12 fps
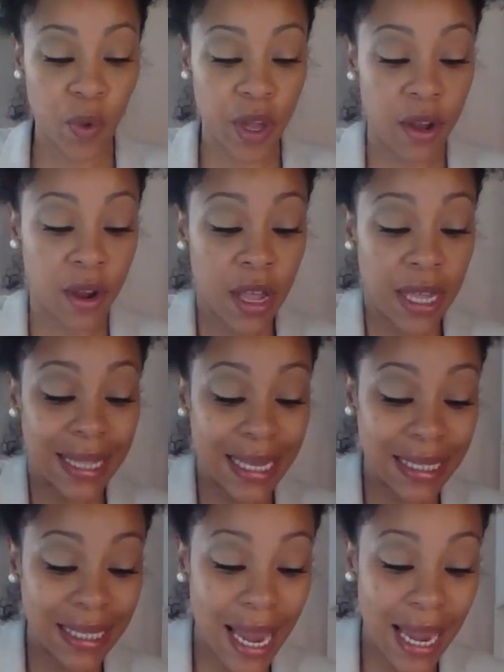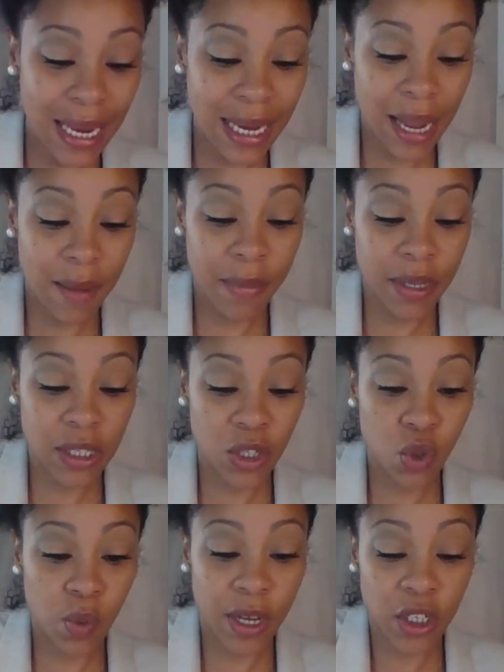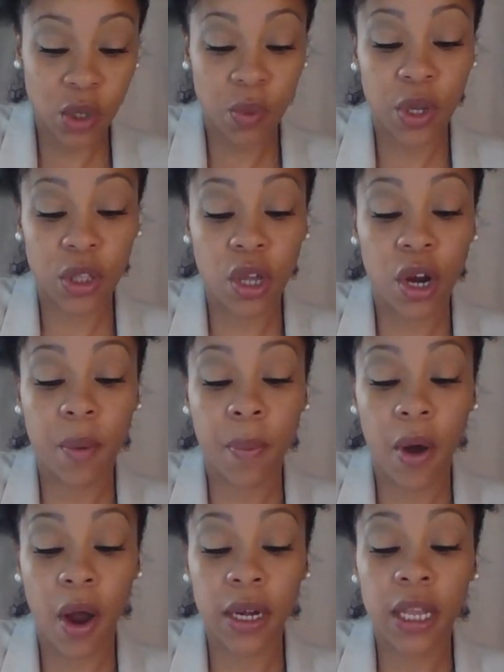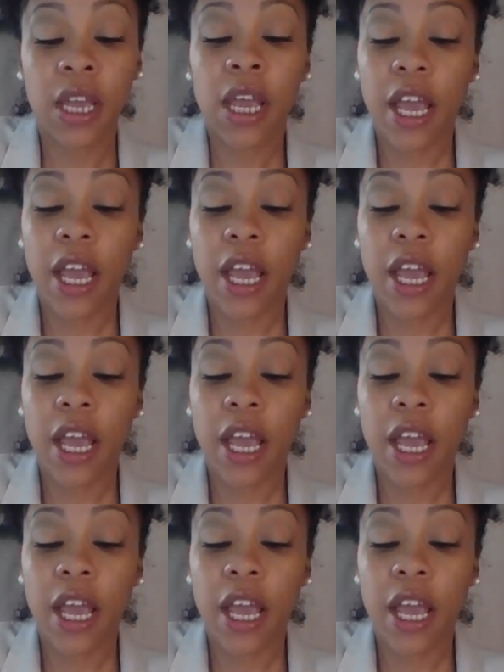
where they stay in nightmare situation with third party,